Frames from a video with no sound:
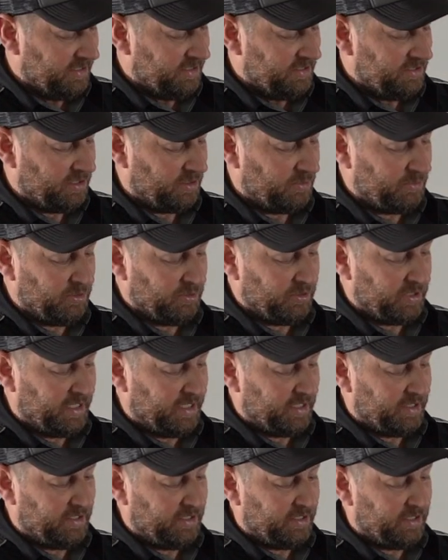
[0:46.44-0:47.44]
So you can pull it
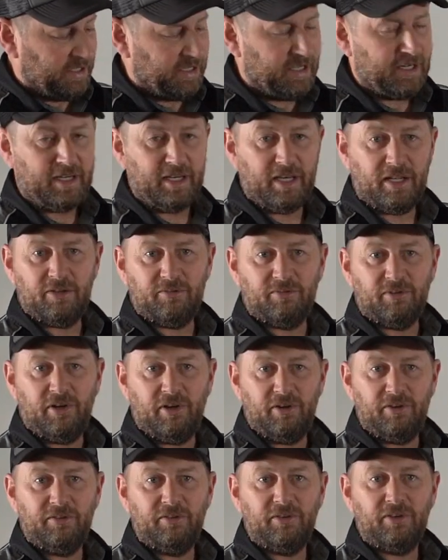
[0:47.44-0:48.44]
out there, get it out of the
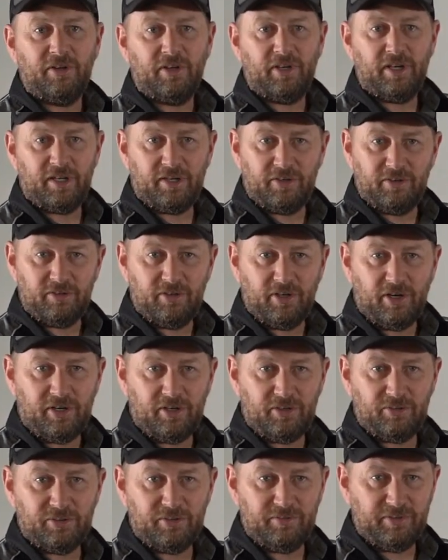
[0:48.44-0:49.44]
road, get a good
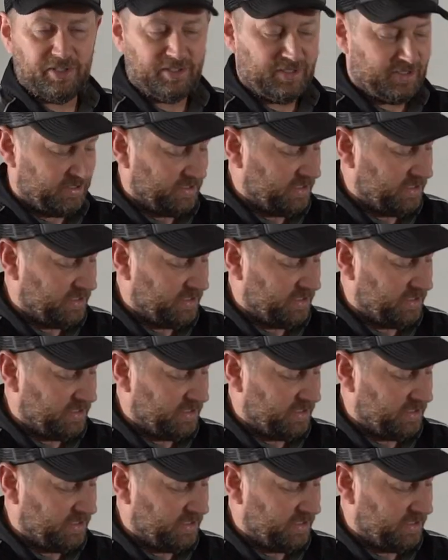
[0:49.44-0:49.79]
hold of it,